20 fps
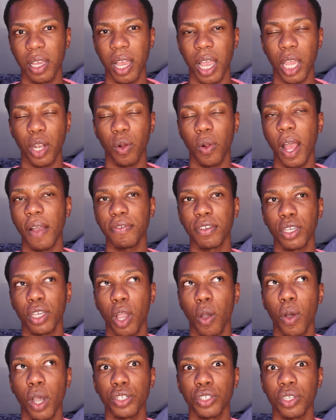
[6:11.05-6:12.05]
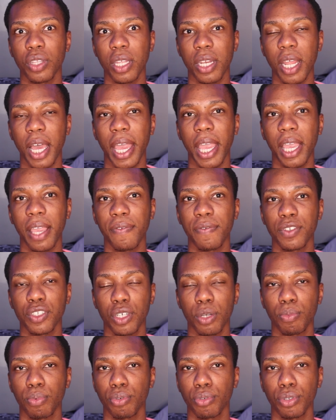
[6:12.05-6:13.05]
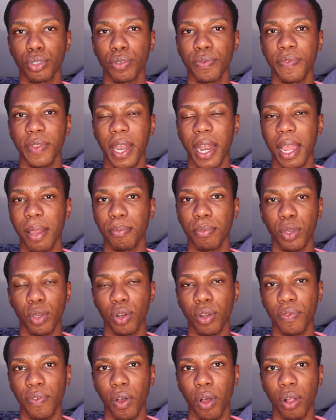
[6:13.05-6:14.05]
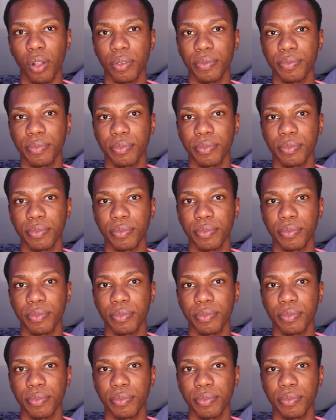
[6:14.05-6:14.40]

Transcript: I don't have to go under the knife to prove that I'm beautiful.